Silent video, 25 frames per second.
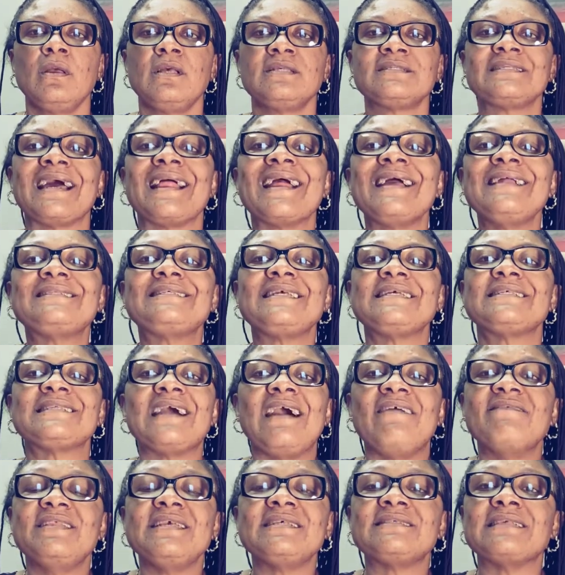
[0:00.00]
Scientists
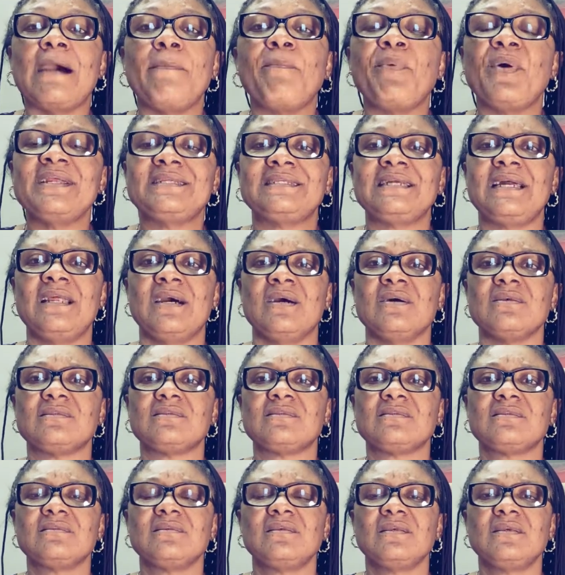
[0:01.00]
have disappointed
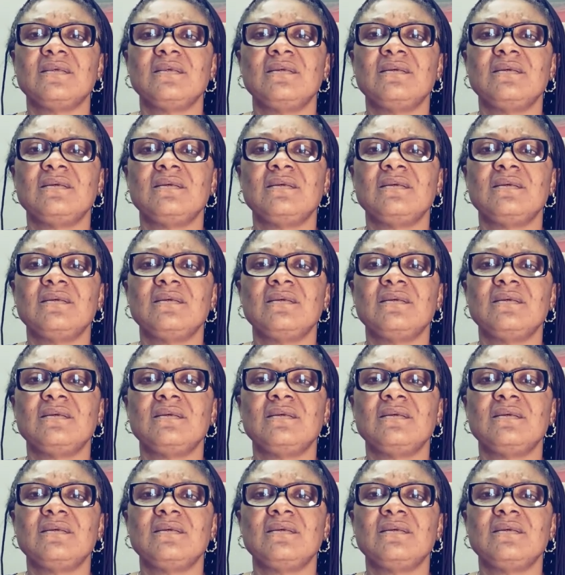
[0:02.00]
us.